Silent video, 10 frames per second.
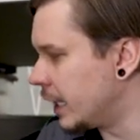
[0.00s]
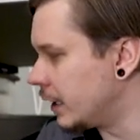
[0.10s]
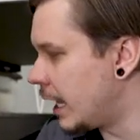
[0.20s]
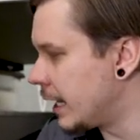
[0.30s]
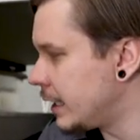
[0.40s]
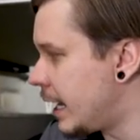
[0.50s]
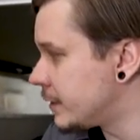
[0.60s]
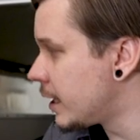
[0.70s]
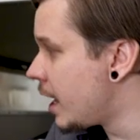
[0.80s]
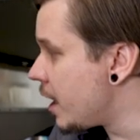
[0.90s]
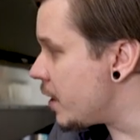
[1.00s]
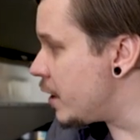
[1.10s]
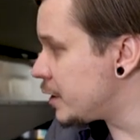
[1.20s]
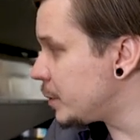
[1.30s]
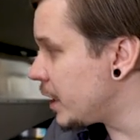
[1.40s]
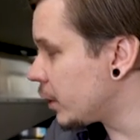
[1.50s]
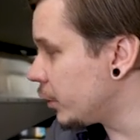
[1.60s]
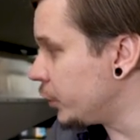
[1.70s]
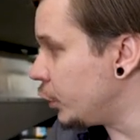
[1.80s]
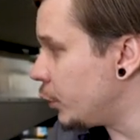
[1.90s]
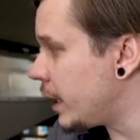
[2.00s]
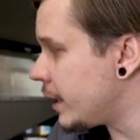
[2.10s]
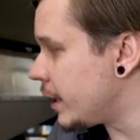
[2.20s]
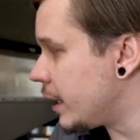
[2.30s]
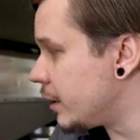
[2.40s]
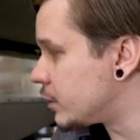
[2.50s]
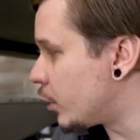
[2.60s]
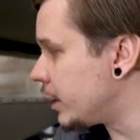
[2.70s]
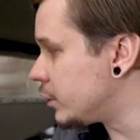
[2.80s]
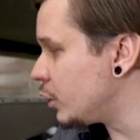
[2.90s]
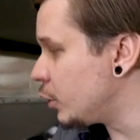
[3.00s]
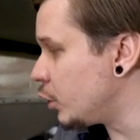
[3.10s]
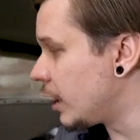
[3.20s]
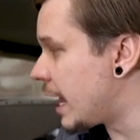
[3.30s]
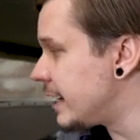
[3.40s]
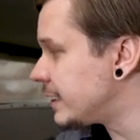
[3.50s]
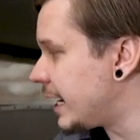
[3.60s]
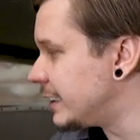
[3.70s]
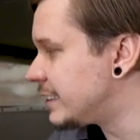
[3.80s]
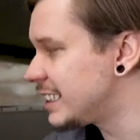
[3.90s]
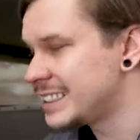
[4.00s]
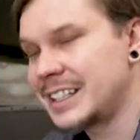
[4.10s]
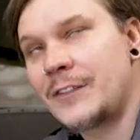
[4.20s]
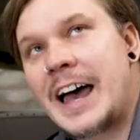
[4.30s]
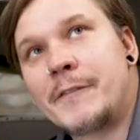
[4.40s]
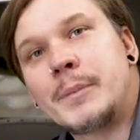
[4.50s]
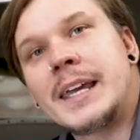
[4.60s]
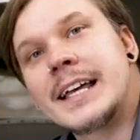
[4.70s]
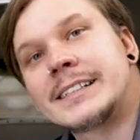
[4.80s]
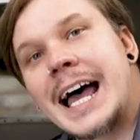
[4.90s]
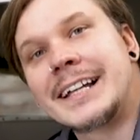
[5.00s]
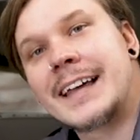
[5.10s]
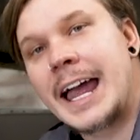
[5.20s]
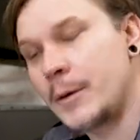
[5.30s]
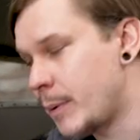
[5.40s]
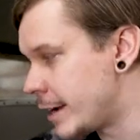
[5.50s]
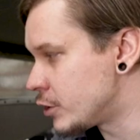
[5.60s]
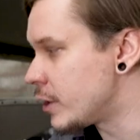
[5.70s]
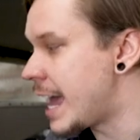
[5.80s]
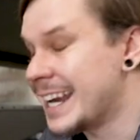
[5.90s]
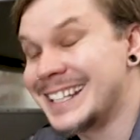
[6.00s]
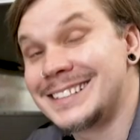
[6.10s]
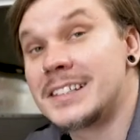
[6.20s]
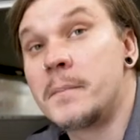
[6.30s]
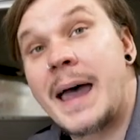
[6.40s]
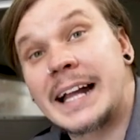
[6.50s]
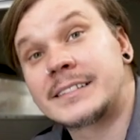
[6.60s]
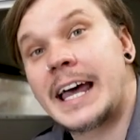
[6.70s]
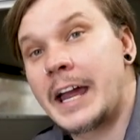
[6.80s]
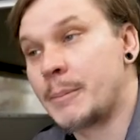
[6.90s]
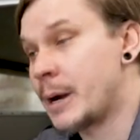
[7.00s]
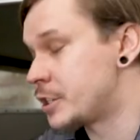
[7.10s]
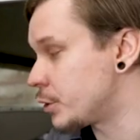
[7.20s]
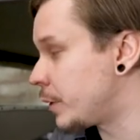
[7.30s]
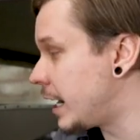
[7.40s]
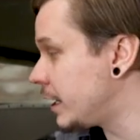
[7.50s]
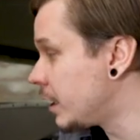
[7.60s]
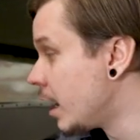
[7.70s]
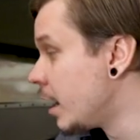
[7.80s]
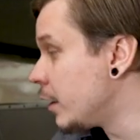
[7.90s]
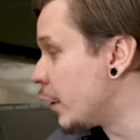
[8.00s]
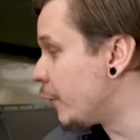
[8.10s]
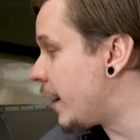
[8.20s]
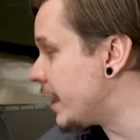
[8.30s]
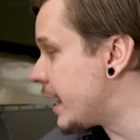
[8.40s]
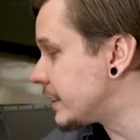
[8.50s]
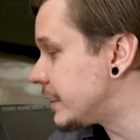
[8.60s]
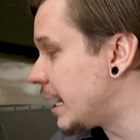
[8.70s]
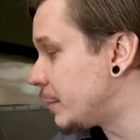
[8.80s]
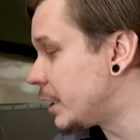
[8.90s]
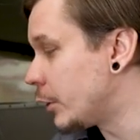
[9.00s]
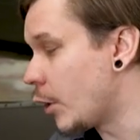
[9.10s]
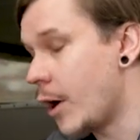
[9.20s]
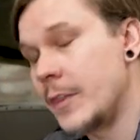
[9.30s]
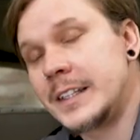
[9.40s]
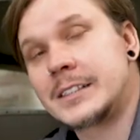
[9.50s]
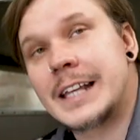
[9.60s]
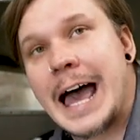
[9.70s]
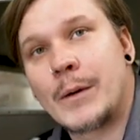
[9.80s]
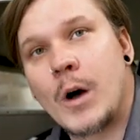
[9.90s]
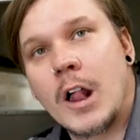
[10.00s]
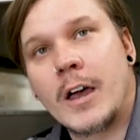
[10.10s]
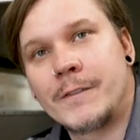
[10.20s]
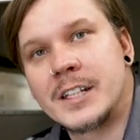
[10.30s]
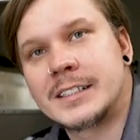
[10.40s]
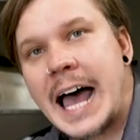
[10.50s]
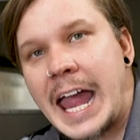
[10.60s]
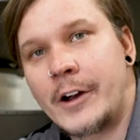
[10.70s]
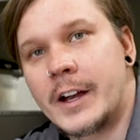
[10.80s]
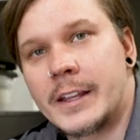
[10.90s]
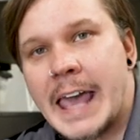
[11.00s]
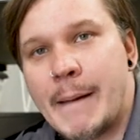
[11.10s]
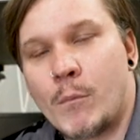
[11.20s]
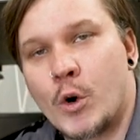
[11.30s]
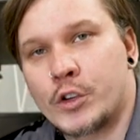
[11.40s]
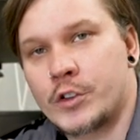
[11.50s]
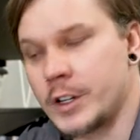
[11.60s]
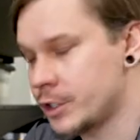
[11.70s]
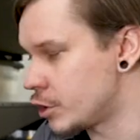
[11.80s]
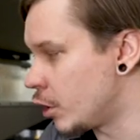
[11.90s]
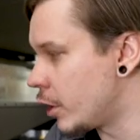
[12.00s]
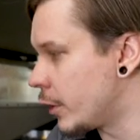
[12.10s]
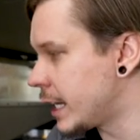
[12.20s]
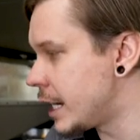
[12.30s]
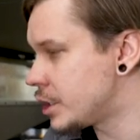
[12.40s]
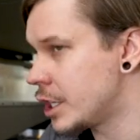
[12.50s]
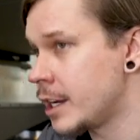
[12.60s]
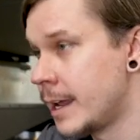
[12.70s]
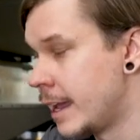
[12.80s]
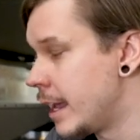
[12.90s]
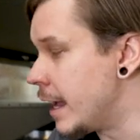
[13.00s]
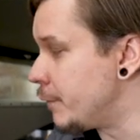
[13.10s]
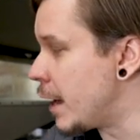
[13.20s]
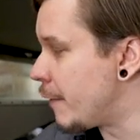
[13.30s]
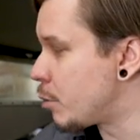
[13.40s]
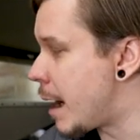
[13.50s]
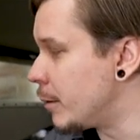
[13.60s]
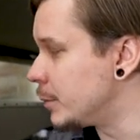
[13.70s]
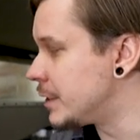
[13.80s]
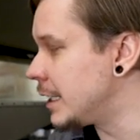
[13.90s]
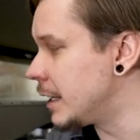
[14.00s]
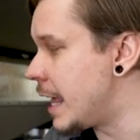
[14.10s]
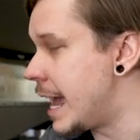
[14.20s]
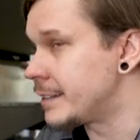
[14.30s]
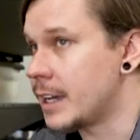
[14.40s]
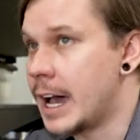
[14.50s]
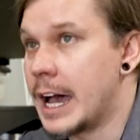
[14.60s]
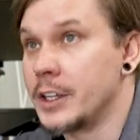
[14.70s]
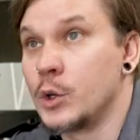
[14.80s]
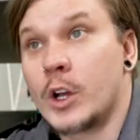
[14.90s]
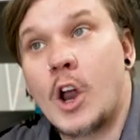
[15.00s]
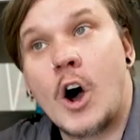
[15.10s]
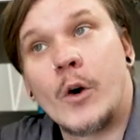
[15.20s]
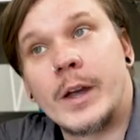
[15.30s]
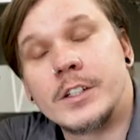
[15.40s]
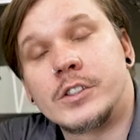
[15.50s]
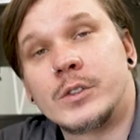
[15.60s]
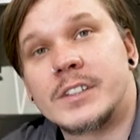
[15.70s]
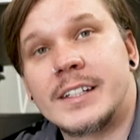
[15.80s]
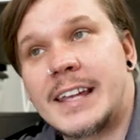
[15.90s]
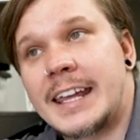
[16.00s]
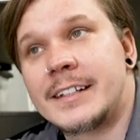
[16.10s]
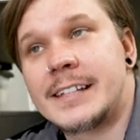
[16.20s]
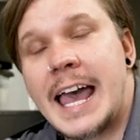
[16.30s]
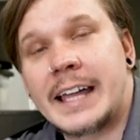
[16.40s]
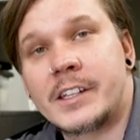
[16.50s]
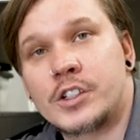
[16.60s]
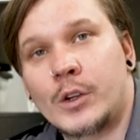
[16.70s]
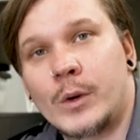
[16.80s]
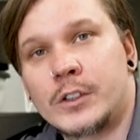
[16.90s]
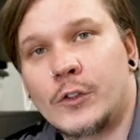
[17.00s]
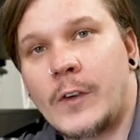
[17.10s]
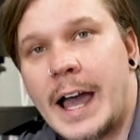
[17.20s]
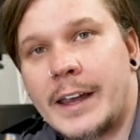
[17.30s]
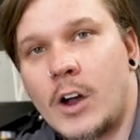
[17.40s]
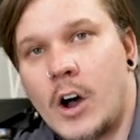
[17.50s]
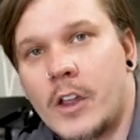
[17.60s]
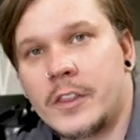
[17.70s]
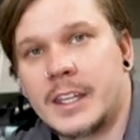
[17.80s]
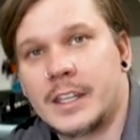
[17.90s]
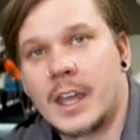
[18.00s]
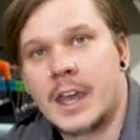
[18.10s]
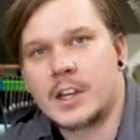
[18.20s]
and lug nuts. This particular unit is going to utilize a 65 PSI tire pressure. That is the max tire pressure rating. You'll find that stamped here on the sidewall of the tire in that more traditional location. If you have problems seeing that, you can always use the data tag that you're going to find on the